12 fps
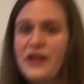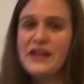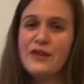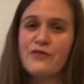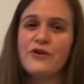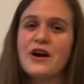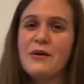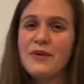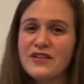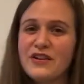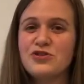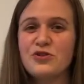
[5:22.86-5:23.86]
thank you for
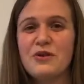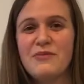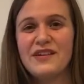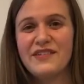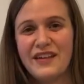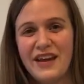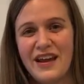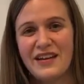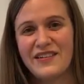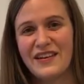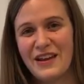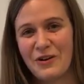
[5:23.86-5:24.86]
coming to join me
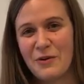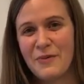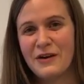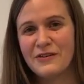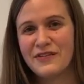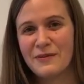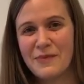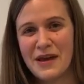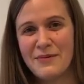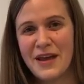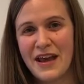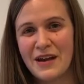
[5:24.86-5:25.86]
today to hear about some
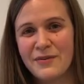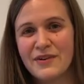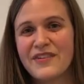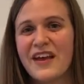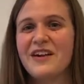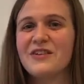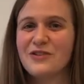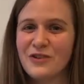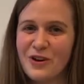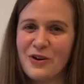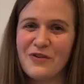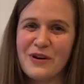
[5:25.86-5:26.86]
baby animals, and I'll
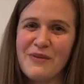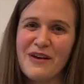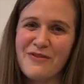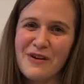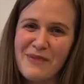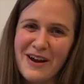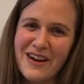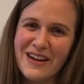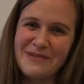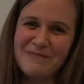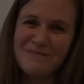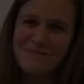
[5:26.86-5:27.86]
turn it over to my friend
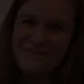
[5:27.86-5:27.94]
Mary.